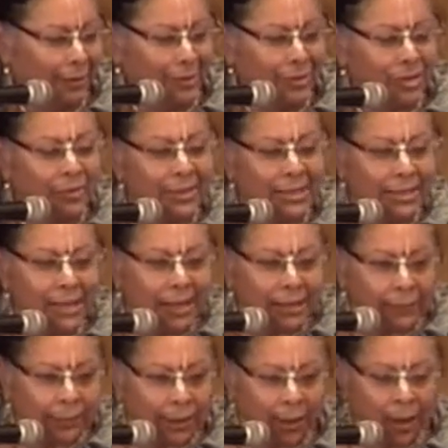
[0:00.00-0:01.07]
So it's not,
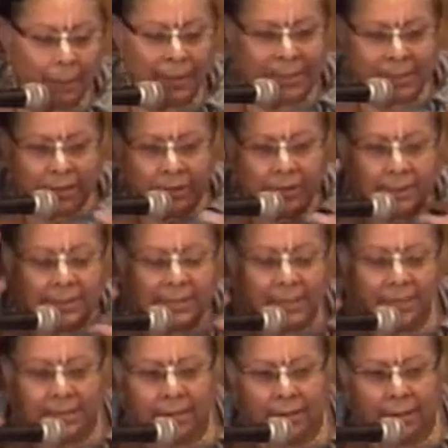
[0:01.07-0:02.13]
our material
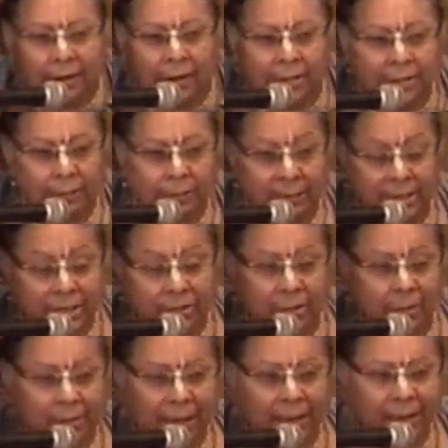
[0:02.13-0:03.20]
senses and our material
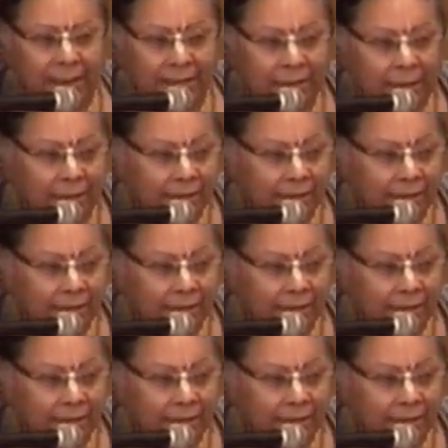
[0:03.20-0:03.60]
mind